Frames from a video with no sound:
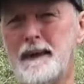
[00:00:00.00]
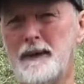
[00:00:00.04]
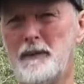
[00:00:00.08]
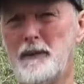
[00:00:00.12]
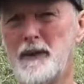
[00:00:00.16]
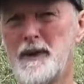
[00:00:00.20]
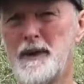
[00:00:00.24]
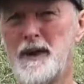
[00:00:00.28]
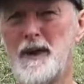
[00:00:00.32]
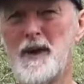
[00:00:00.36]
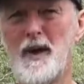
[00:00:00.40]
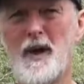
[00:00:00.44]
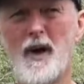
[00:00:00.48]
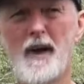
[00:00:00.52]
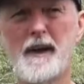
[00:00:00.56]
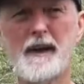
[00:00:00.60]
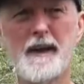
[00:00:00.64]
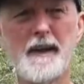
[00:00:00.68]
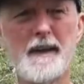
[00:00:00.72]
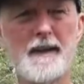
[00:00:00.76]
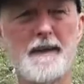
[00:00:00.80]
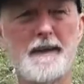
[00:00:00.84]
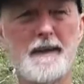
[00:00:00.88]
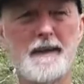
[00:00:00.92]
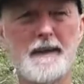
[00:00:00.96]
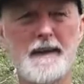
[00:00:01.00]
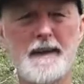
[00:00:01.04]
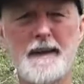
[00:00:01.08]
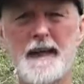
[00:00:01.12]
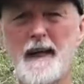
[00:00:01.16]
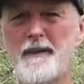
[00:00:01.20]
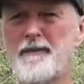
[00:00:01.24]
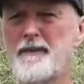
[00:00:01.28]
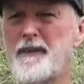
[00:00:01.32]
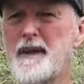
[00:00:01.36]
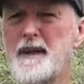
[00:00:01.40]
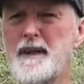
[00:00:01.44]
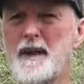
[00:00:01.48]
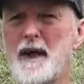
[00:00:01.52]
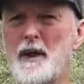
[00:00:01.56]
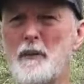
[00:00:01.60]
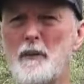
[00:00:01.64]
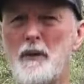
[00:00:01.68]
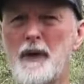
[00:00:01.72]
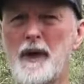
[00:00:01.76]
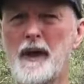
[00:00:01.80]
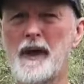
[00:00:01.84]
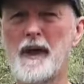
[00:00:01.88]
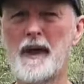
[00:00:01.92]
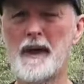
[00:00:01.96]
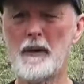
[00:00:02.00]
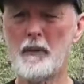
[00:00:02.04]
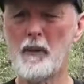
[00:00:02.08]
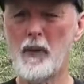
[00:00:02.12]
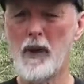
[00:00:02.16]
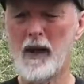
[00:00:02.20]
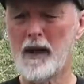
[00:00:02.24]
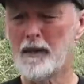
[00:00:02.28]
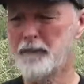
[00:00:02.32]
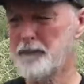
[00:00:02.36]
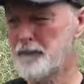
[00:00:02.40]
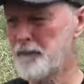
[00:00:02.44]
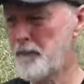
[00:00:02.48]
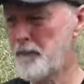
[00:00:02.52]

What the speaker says: when you're hiking, because you definitely don't want to get it wet.